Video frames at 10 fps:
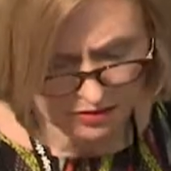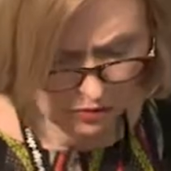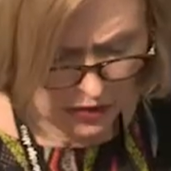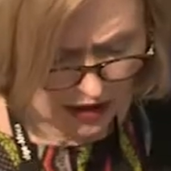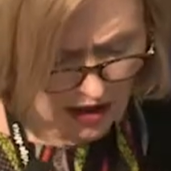
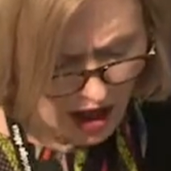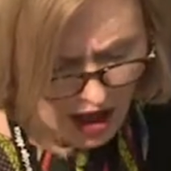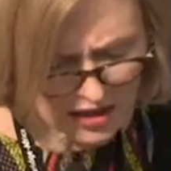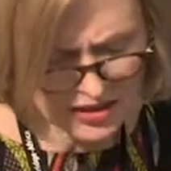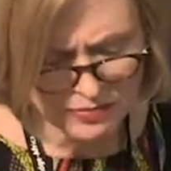will
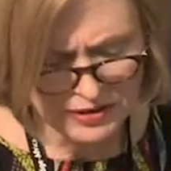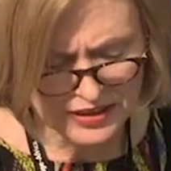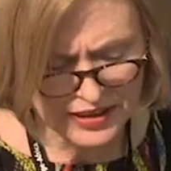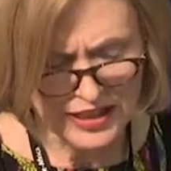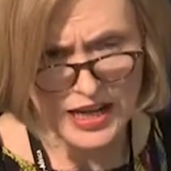
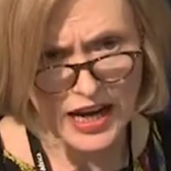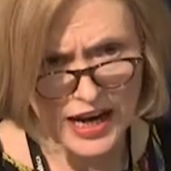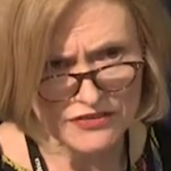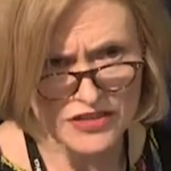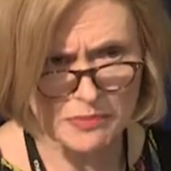ultimately
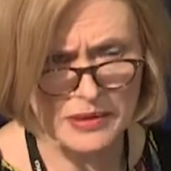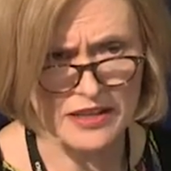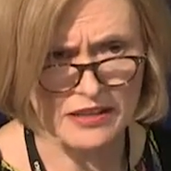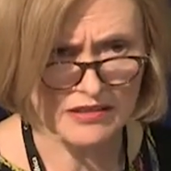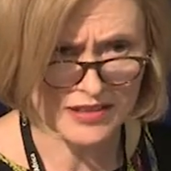have to
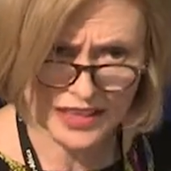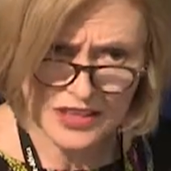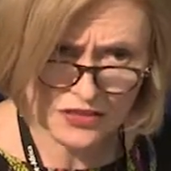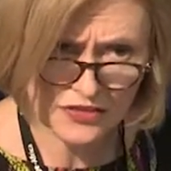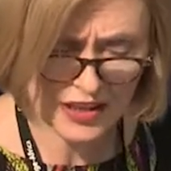be
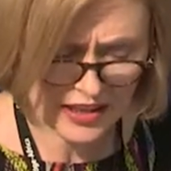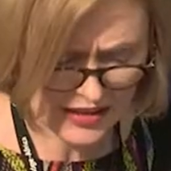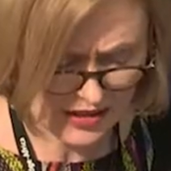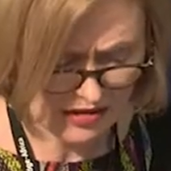identified,